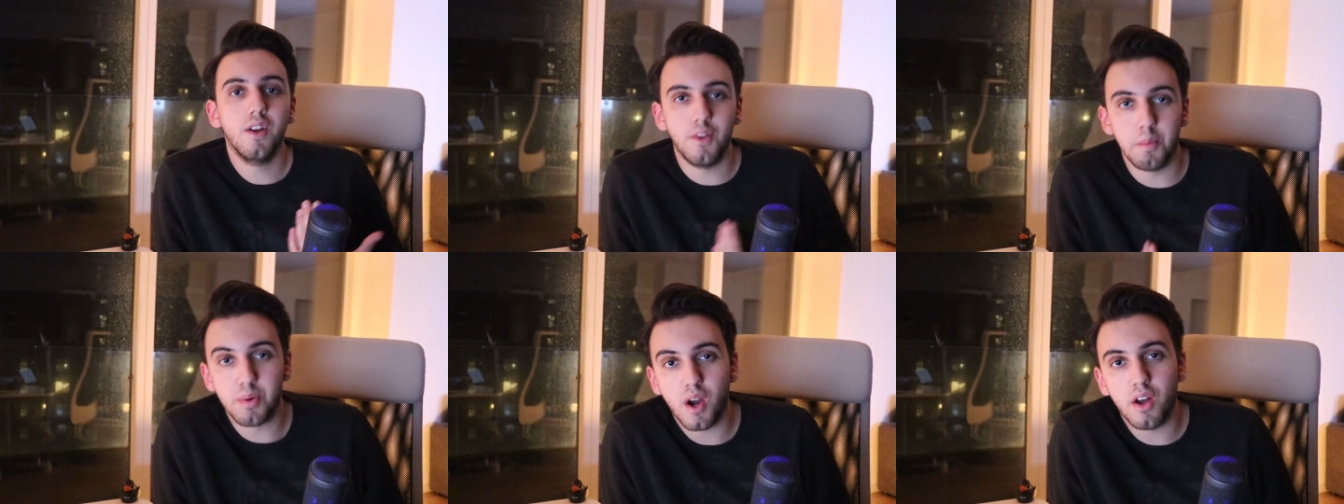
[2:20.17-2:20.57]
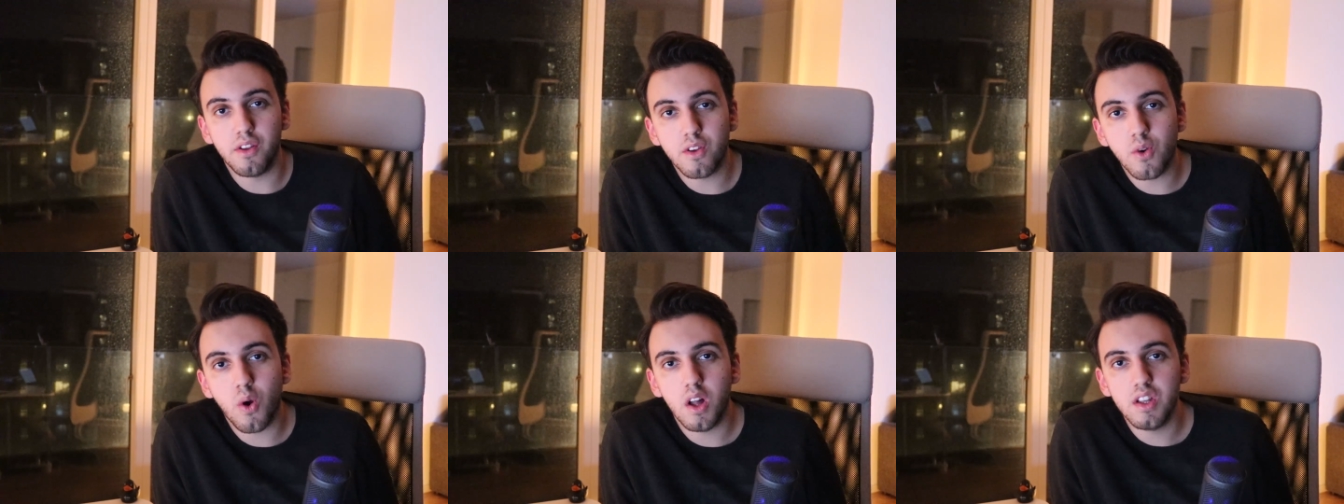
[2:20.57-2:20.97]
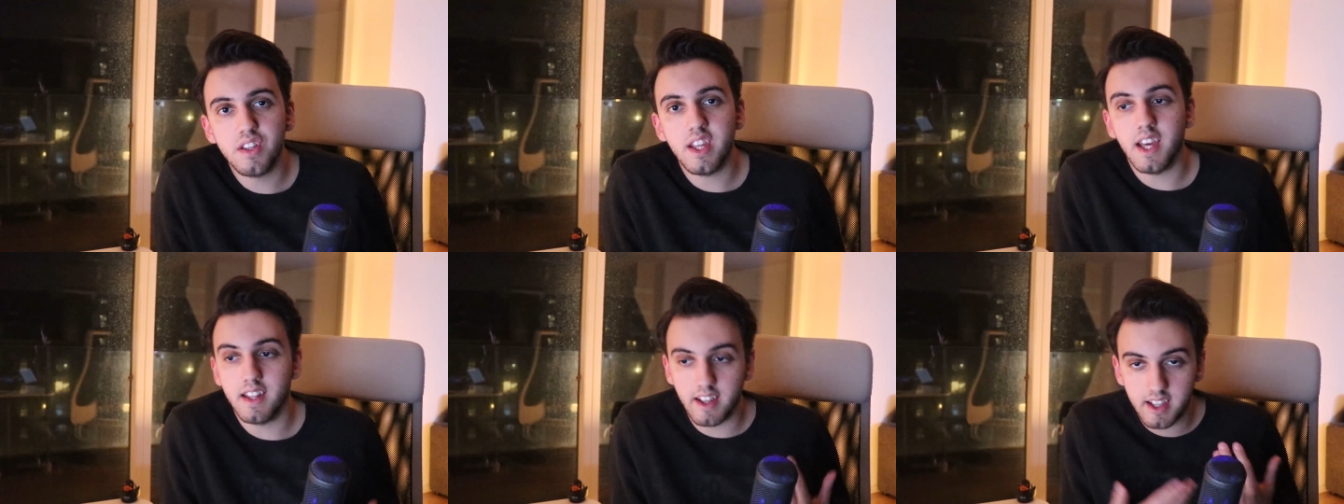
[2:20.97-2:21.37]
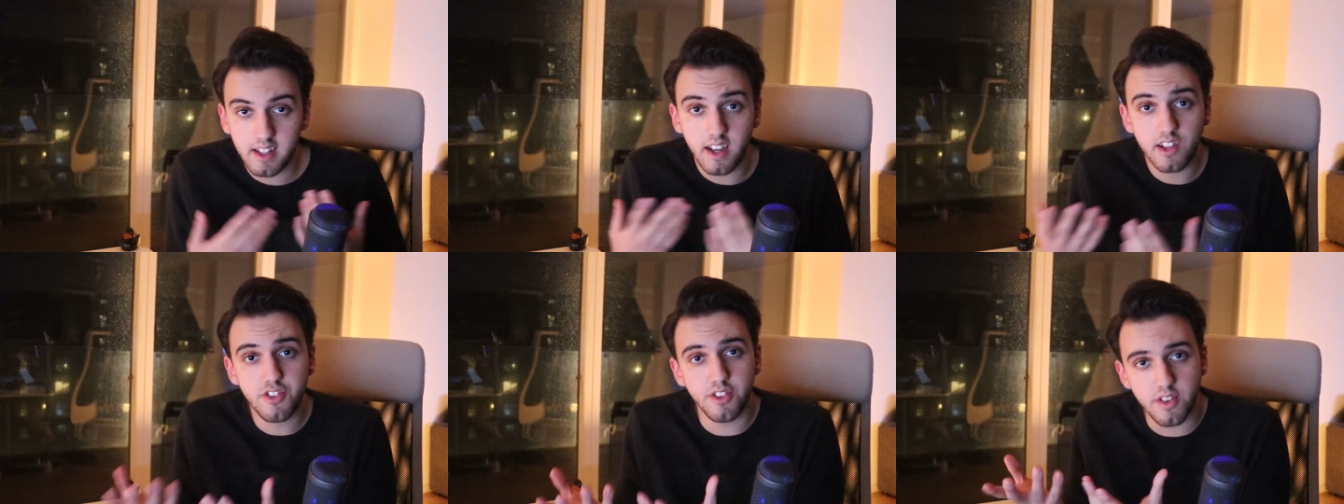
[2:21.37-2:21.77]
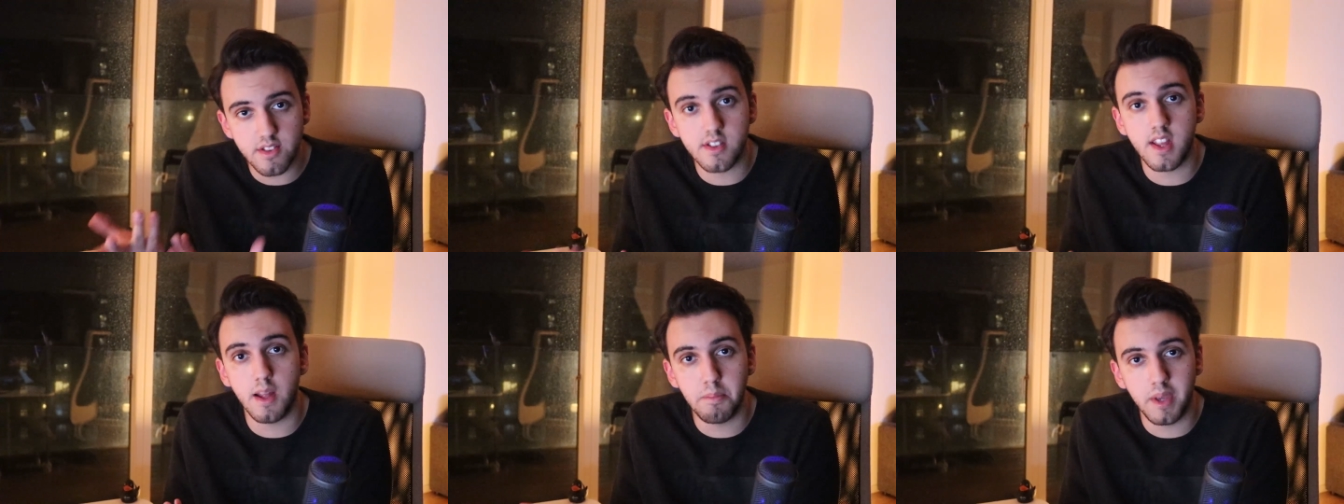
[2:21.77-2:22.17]
the product quality and I can actually
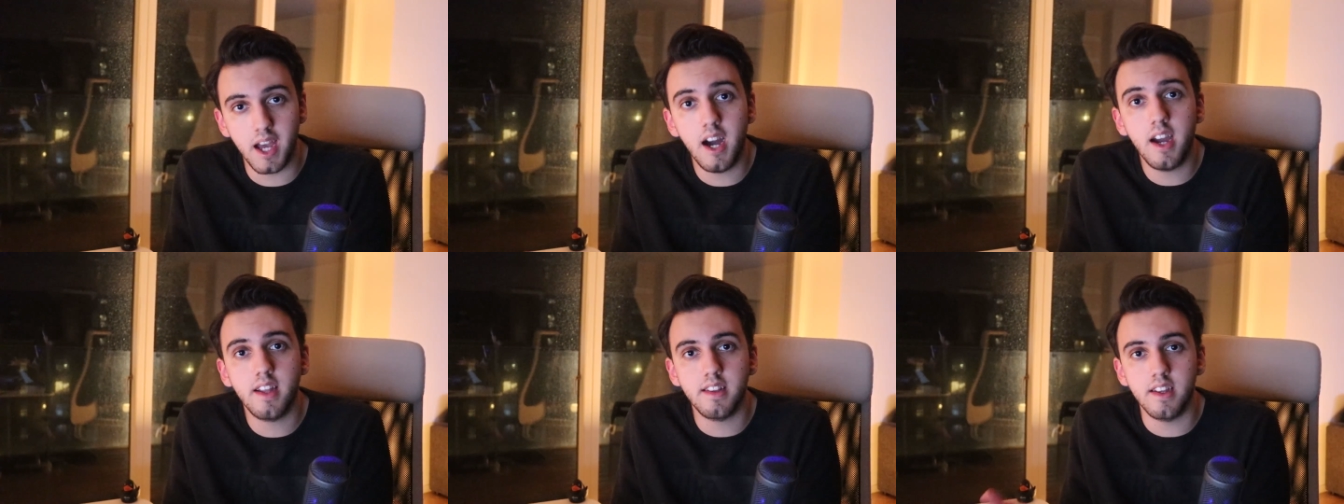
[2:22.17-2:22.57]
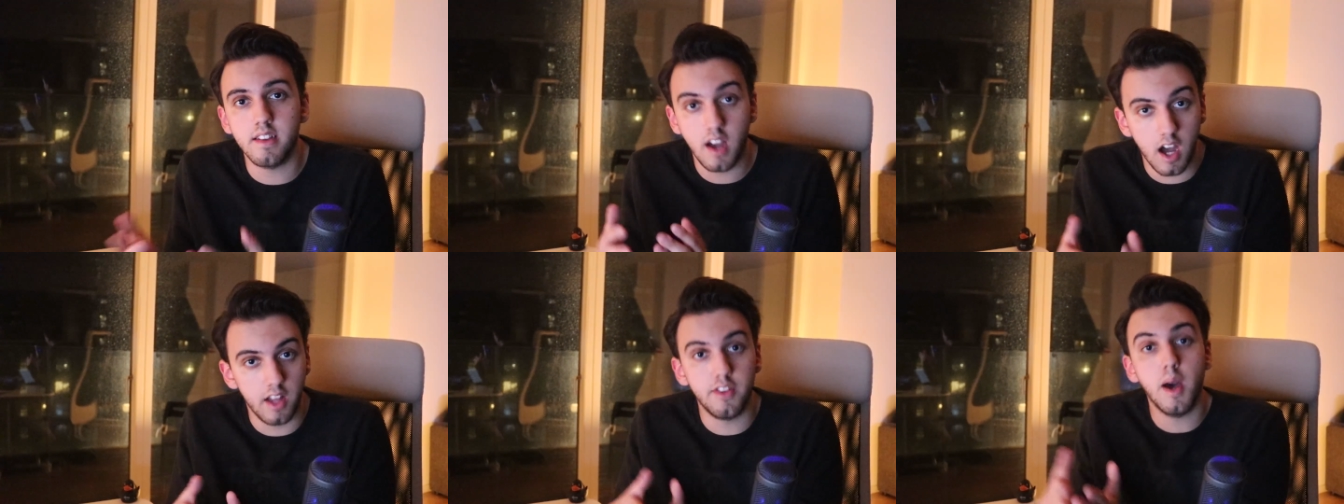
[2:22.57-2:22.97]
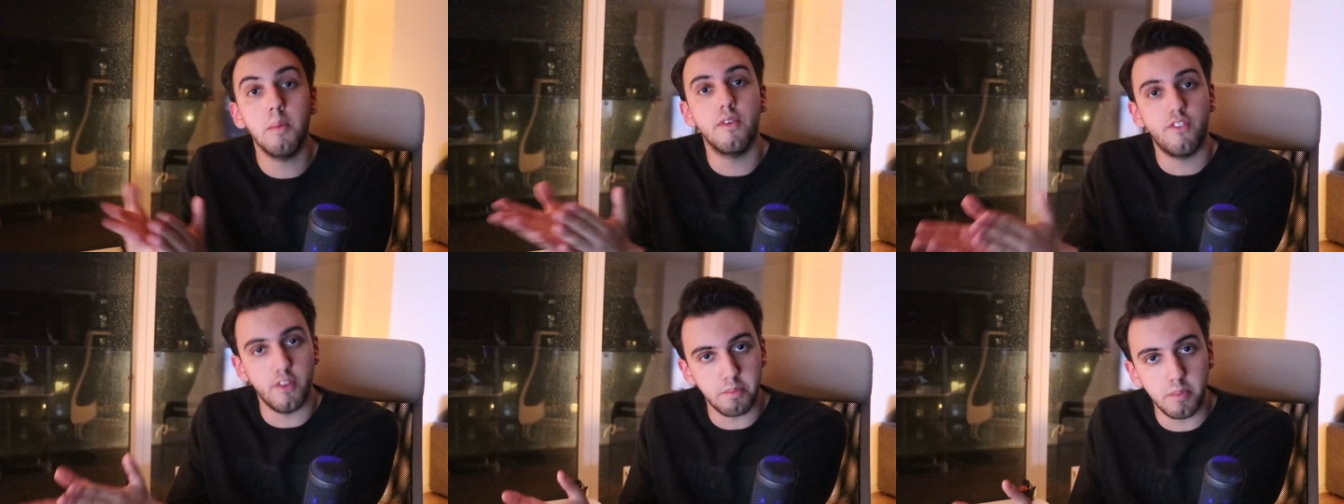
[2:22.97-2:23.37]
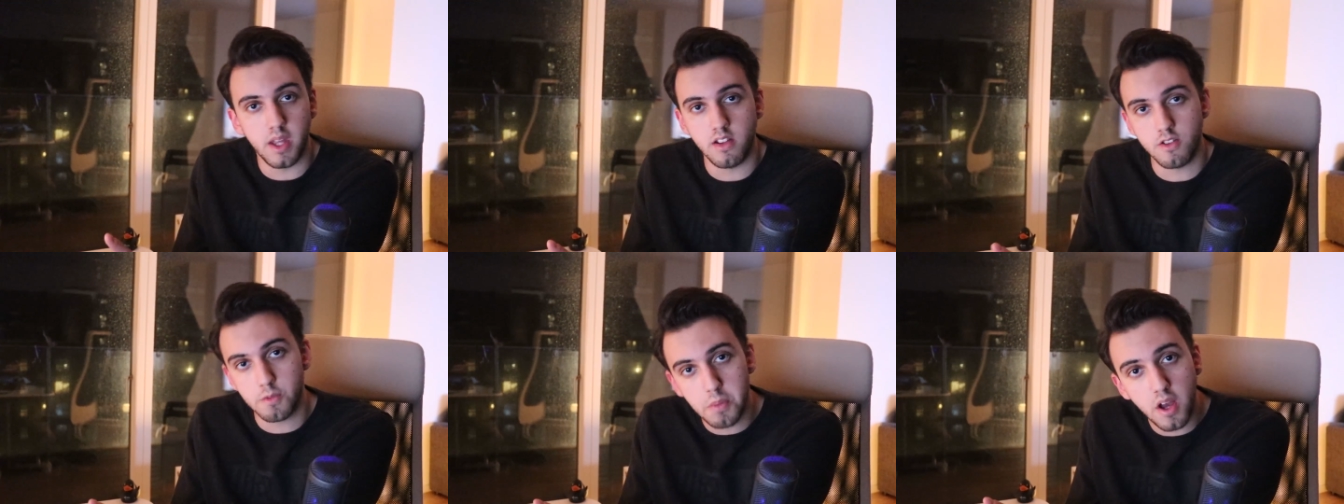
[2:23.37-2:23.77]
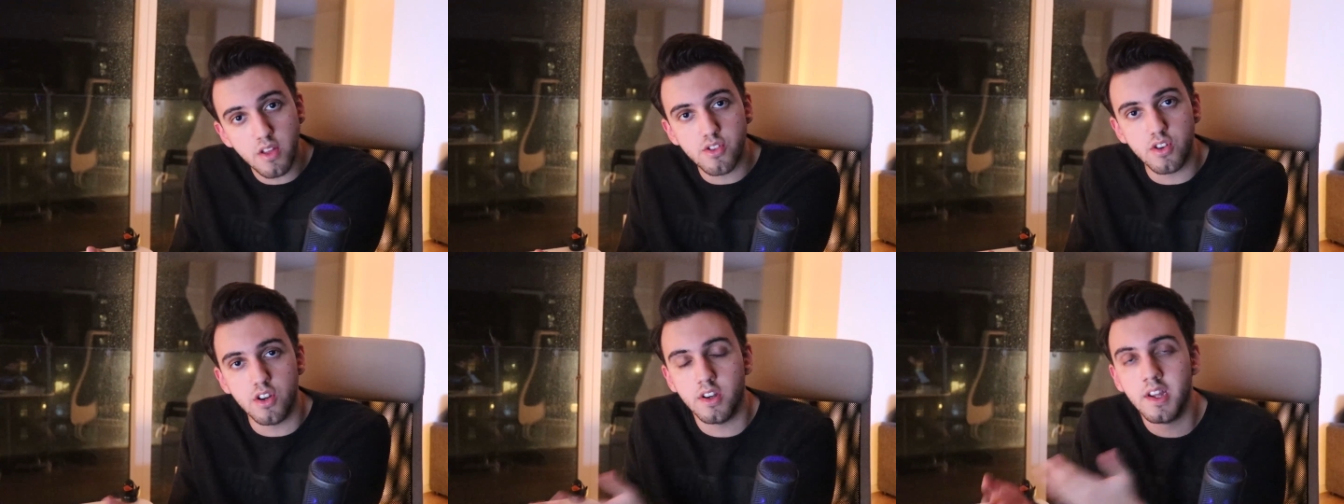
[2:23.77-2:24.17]
stand behind it on top of it being
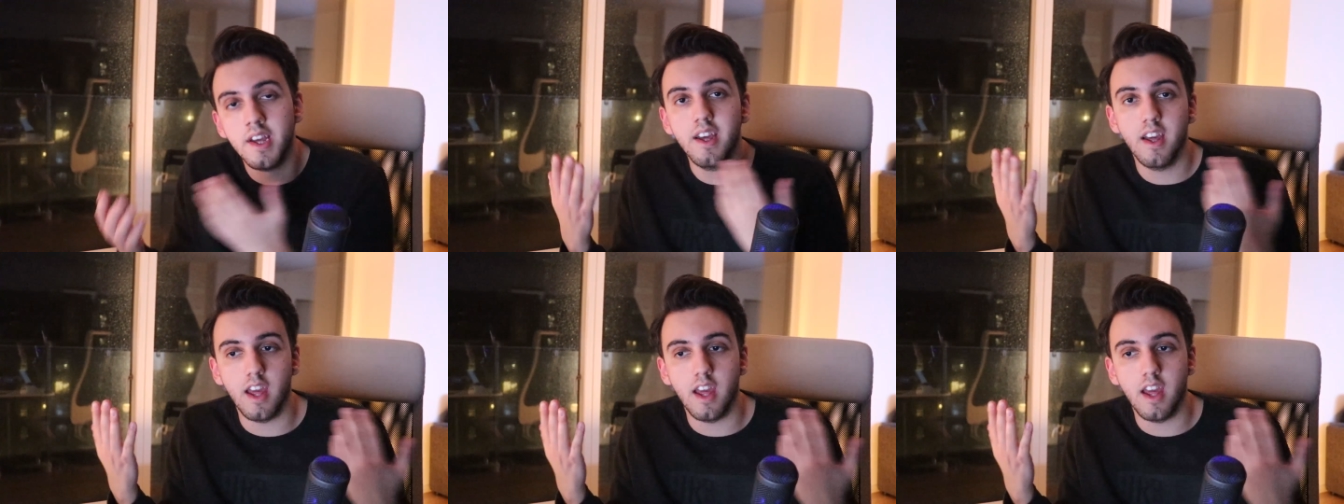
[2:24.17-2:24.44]
sponsored